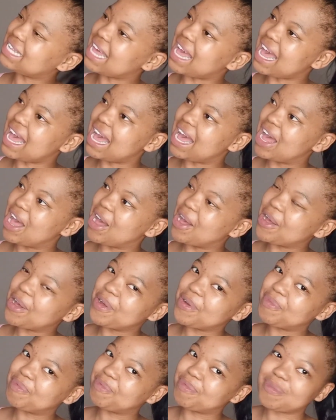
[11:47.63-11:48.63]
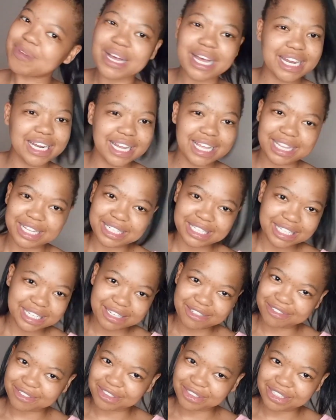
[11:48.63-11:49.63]
Another
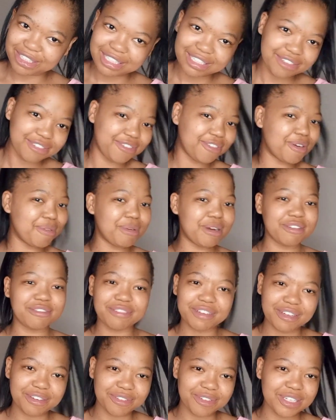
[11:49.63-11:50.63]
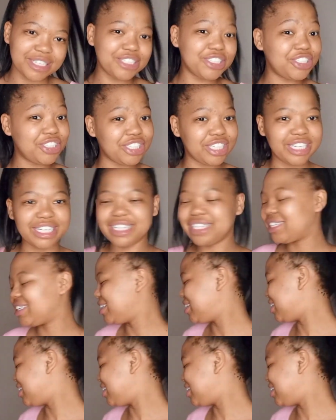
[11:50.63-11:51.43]
delivery from our favorite Shein.